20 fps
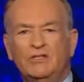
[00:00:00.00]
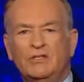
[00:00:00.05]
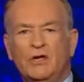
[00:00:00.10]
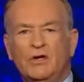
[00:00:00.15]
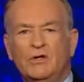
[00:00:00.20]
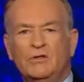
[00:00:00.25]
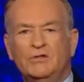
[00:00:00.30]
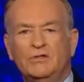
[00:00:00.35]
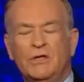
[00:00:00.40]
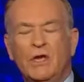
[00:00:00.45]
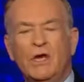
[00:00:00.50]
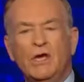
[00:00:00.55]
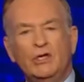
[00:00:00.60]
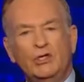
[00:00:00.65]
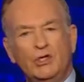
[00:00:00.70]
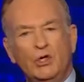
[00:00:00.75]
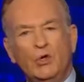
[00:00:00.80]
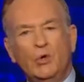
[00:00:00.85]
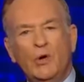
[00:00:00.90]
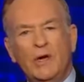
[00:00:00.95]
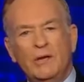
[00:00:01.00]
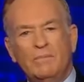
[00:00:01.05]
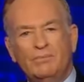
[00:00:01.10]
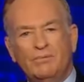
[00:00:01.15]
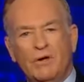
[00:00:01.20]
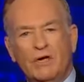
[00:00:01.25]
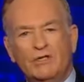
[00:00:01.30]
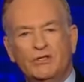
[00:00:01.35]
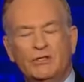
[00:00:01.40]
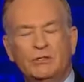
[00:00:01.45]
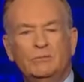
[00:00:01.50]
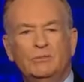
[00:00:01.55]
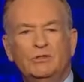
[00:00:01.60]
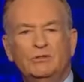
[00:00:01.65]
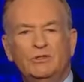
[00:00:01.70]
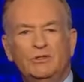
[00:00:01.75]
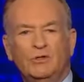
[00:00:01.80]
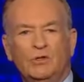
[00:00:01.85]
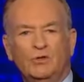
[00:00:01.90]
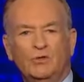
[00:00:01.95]
shows to
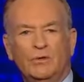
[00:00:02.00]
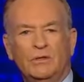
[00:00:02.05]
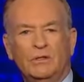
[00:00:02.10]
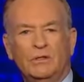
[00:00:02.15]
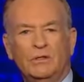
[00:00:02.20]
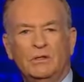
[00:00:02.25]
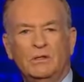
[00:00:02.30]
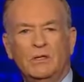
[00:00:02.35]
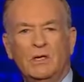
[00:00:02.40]
impressionable children.